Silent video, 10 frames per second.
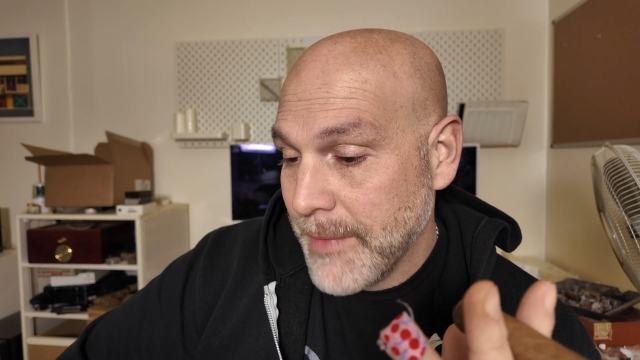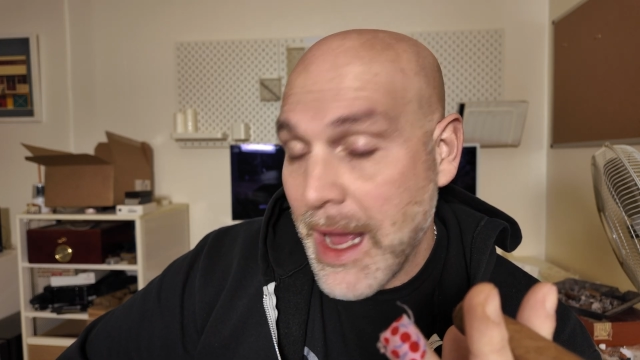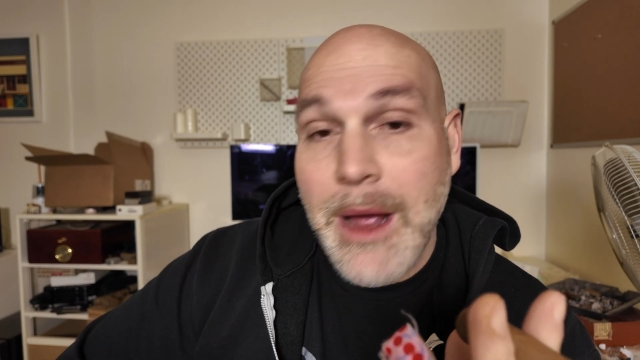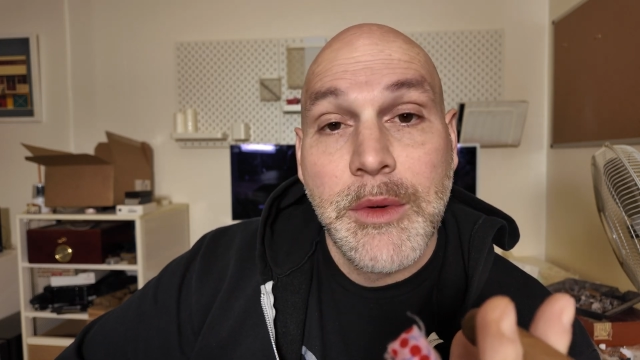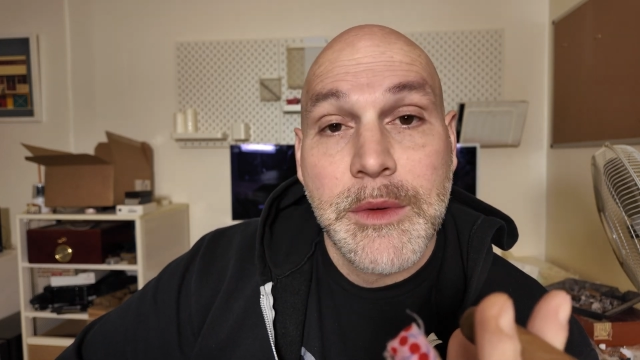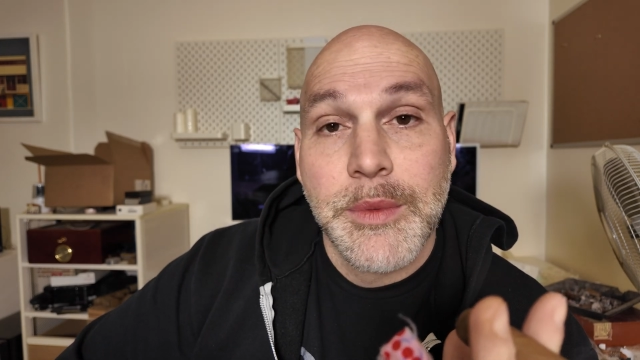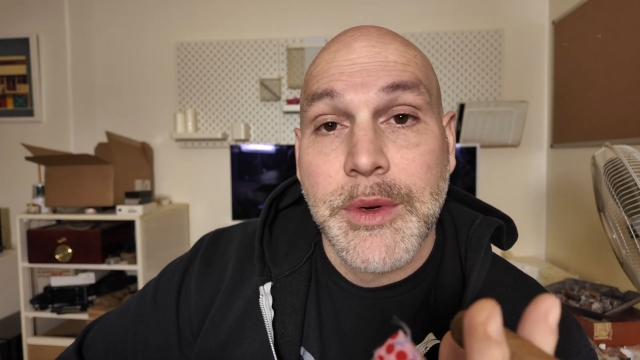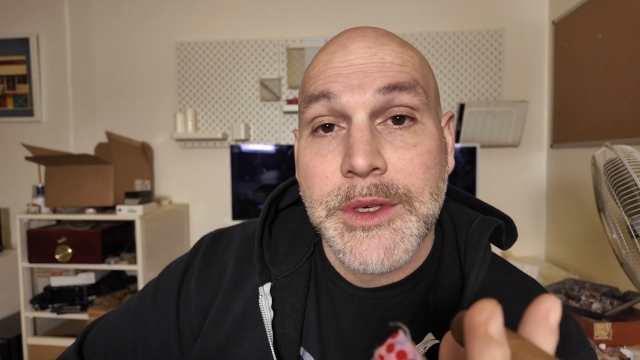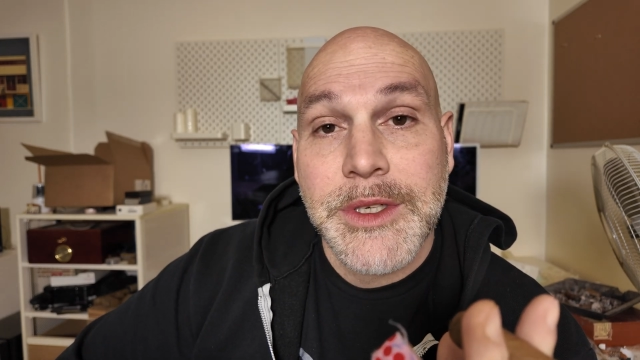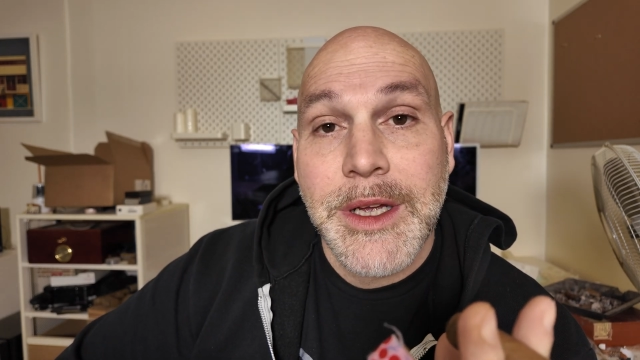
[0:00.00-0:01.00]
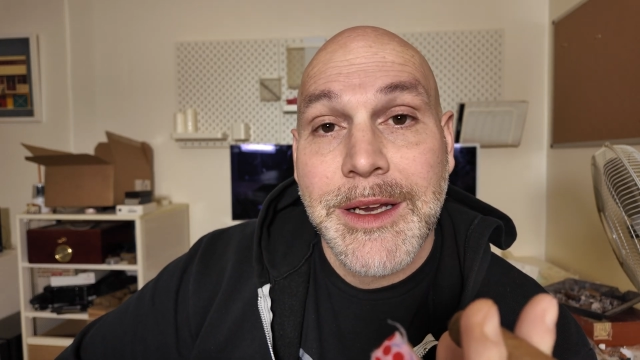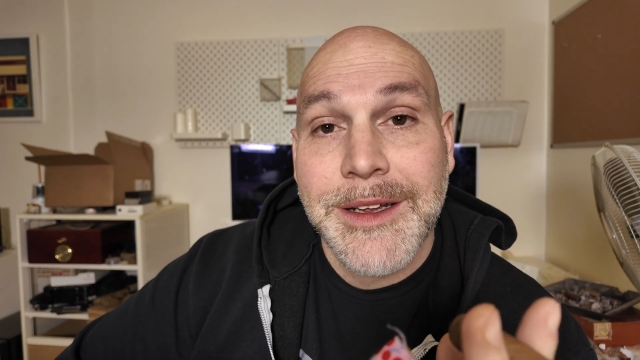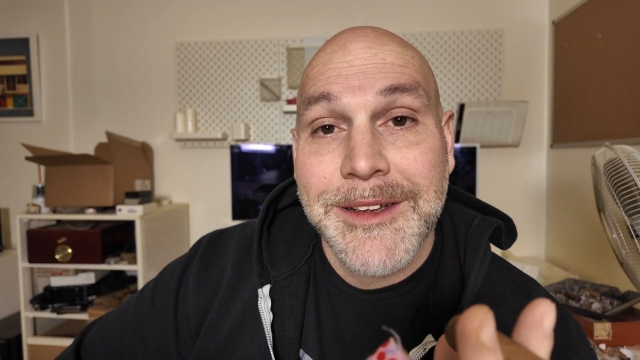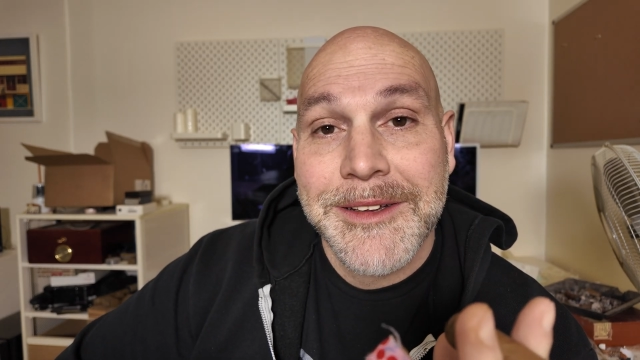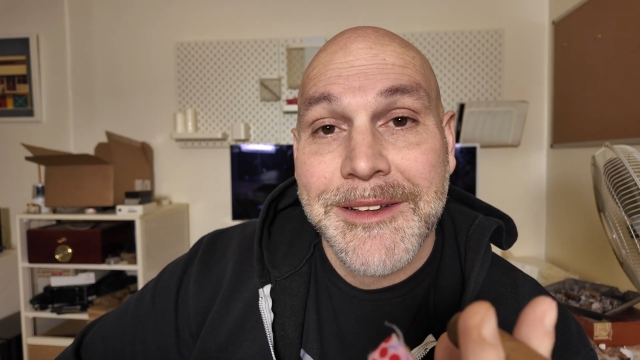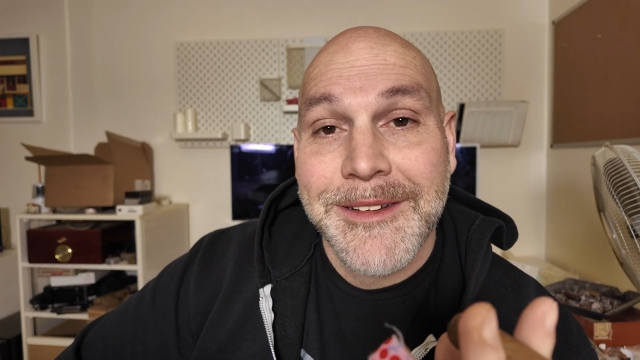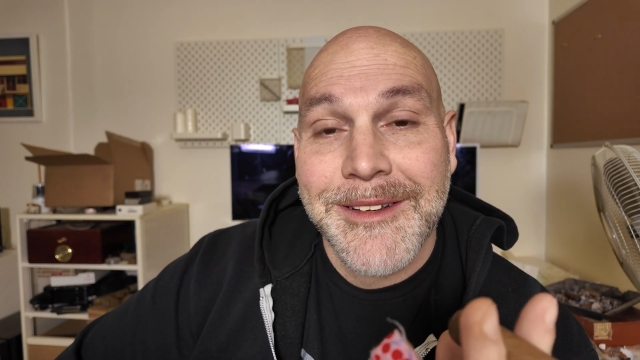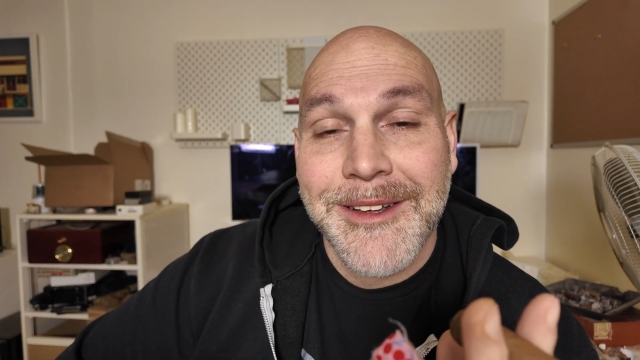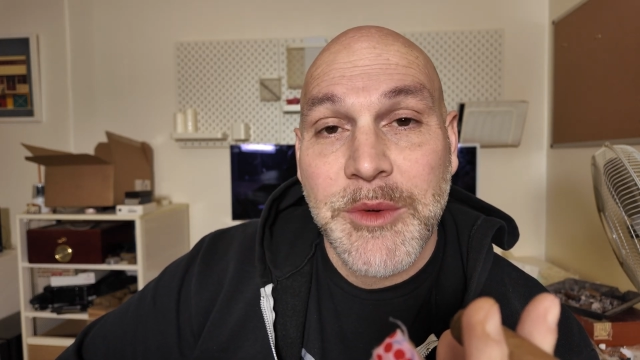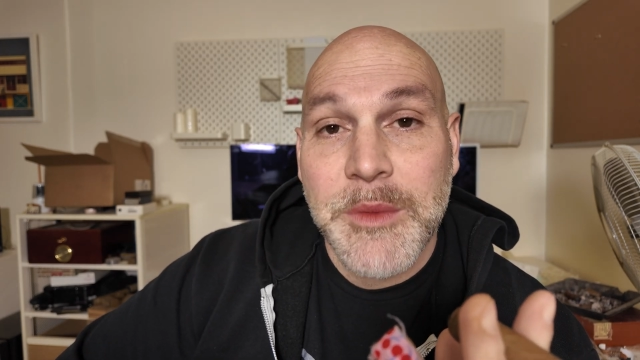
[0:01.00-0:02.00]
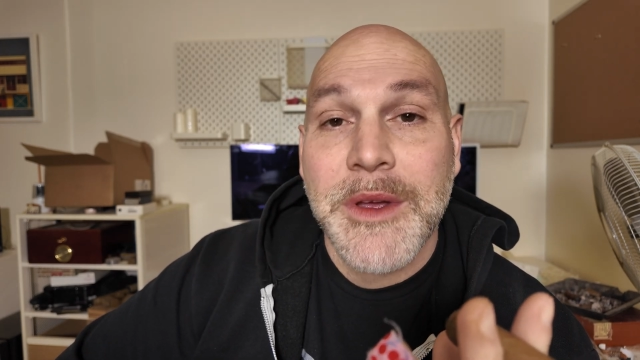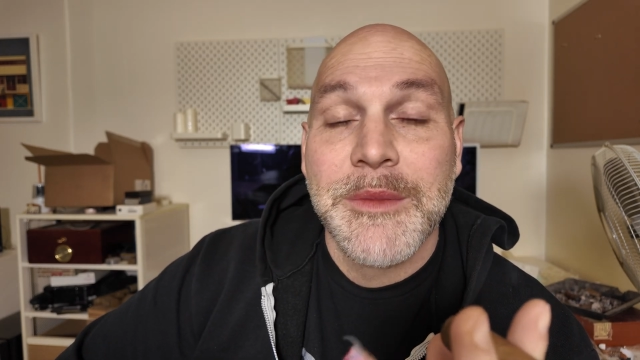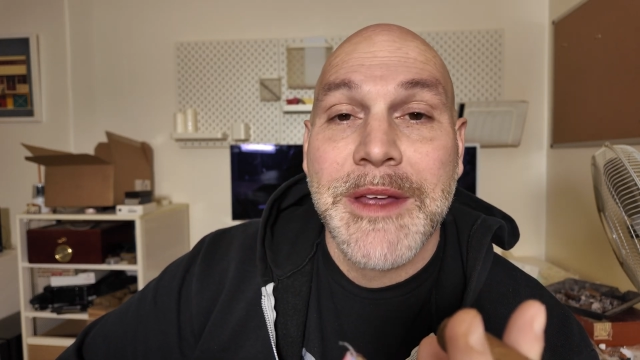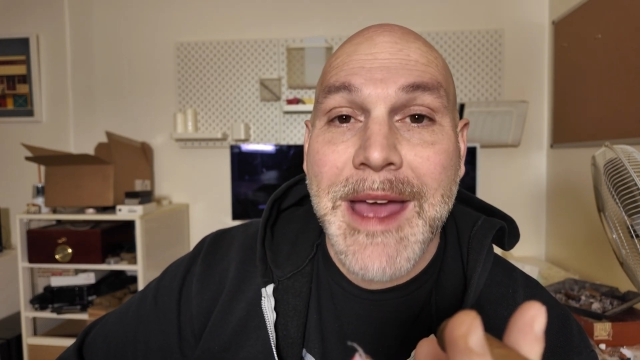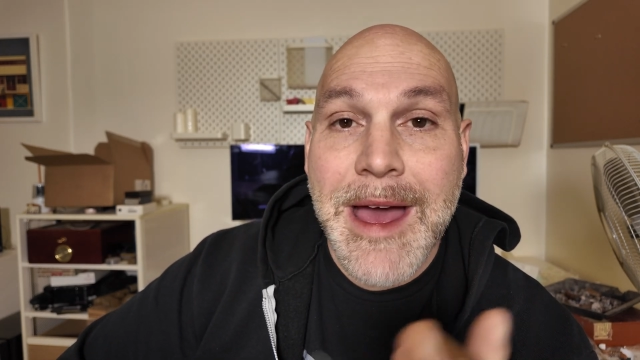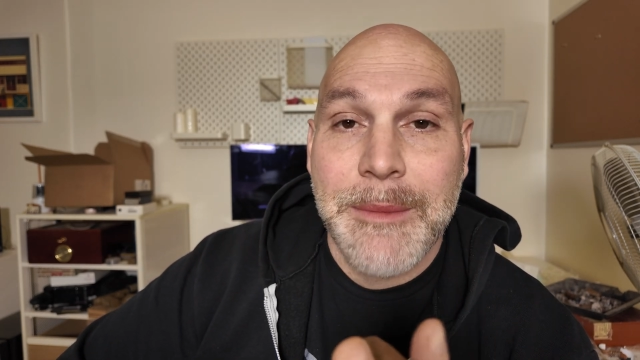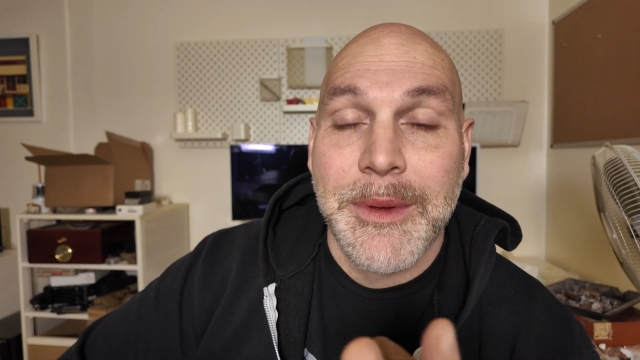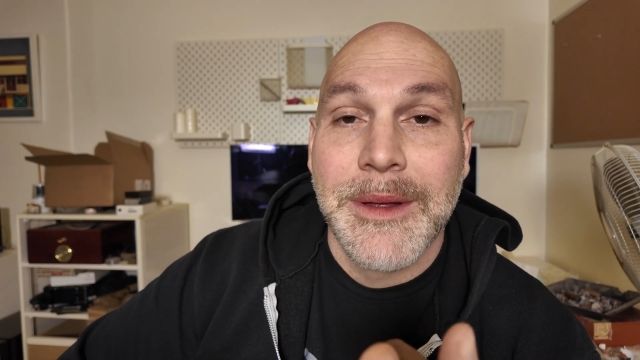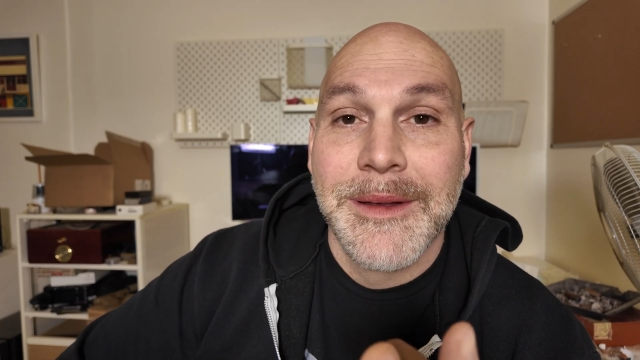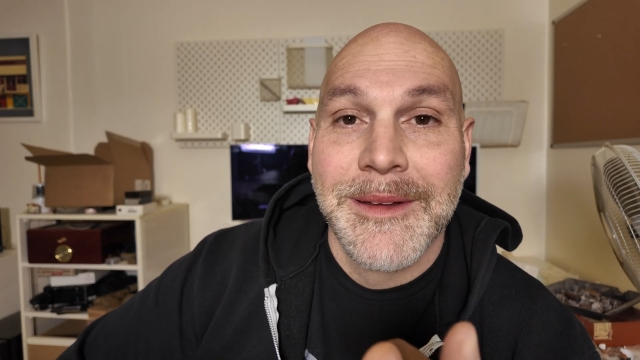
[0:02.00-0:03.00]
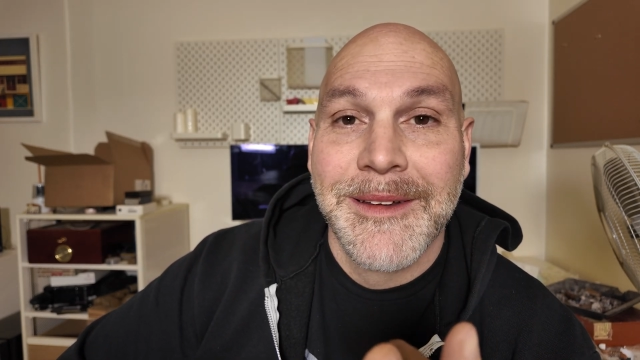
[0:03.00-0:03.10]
I would appreciate it. It would make me happy.